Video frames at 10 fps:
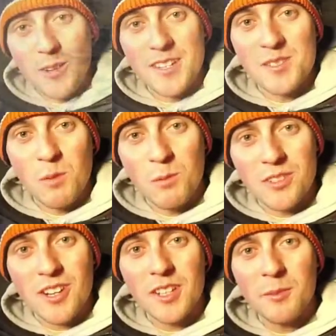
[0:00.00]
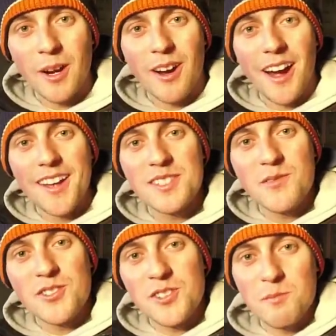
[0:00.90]
Okay, so when we're talking about ice
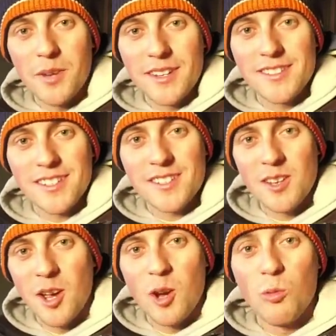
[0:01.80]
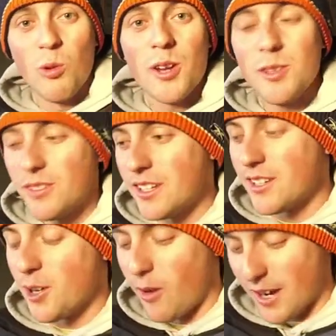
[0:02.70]
fishing basics, what you need
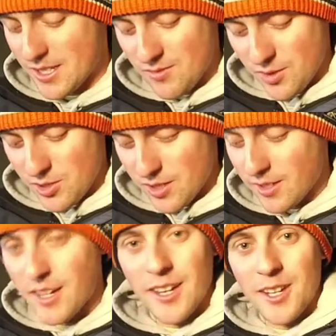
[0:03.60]
to go ice fishing,